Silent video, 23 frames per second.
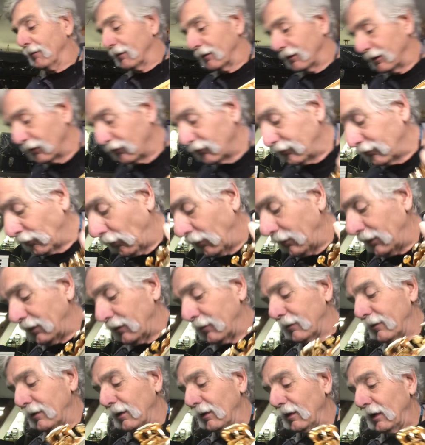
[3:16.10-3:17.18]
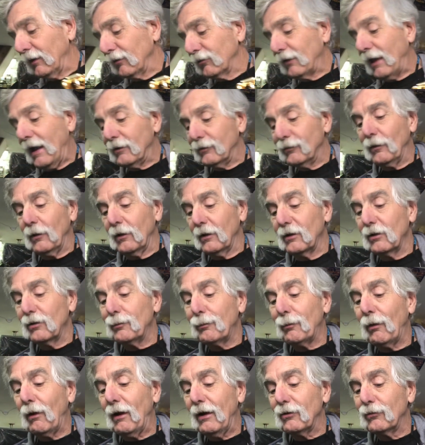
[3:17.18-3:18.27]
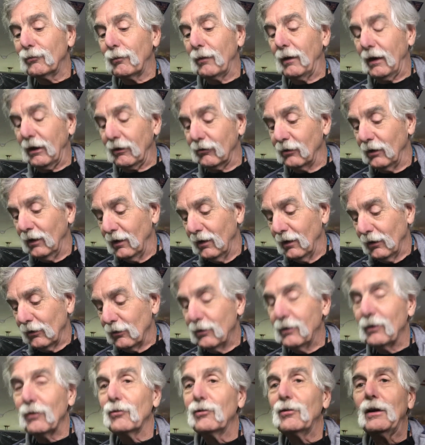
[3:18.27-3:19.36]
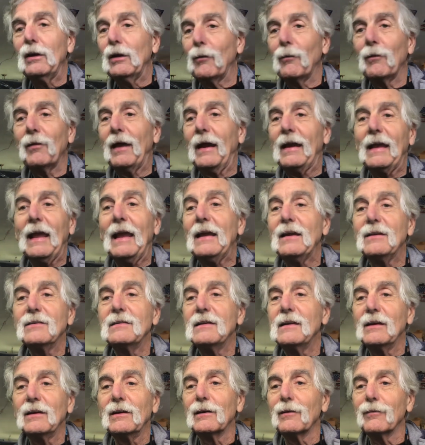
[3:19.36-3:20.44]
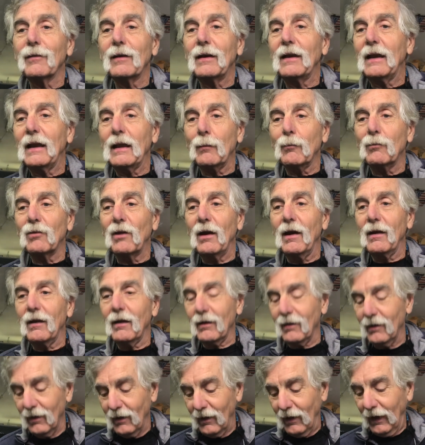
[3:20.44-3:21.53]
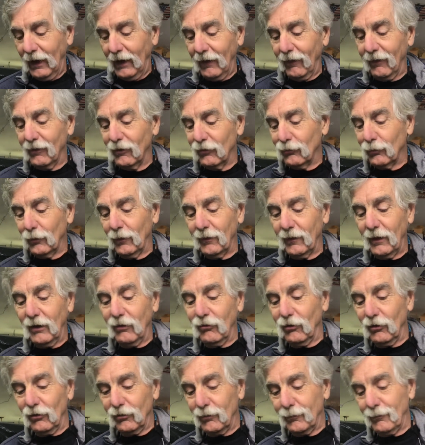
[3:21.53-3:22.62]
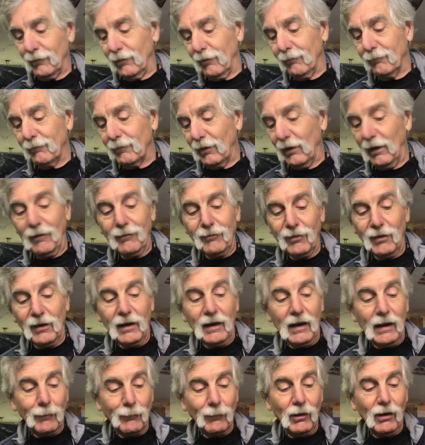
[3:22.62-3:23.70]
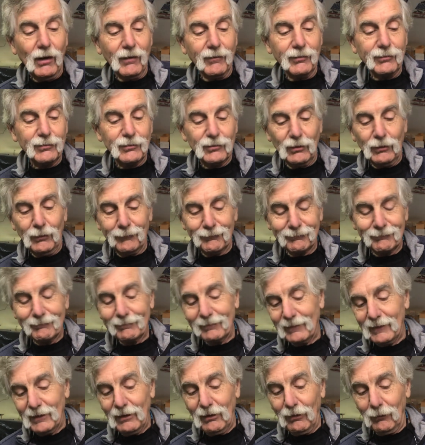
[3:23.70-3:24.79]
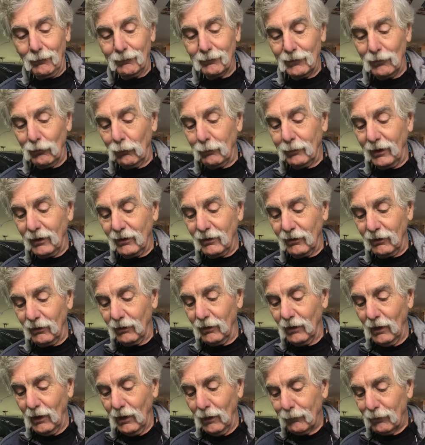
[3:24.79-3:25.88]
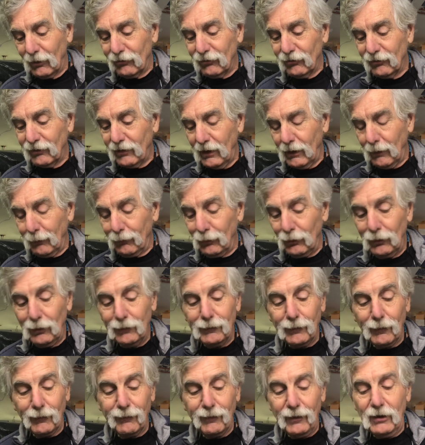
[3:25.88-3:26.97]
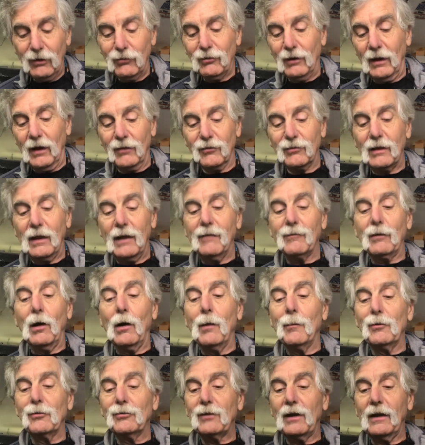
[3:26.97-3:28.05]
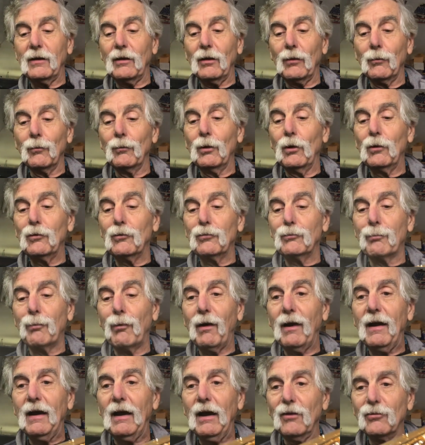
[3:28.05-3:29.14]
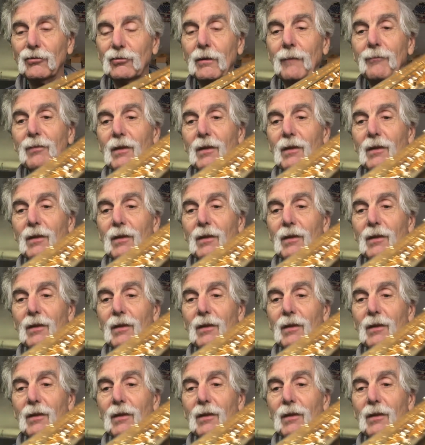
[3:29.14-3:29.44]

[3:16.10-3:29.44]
This sort of saxophone in this price range, you can see it with like 18 different names on it. And this one, they just left the name off, so, you know, no big deal. But it's just got a beautiful finish on it. It's kind of almost like a rose brass.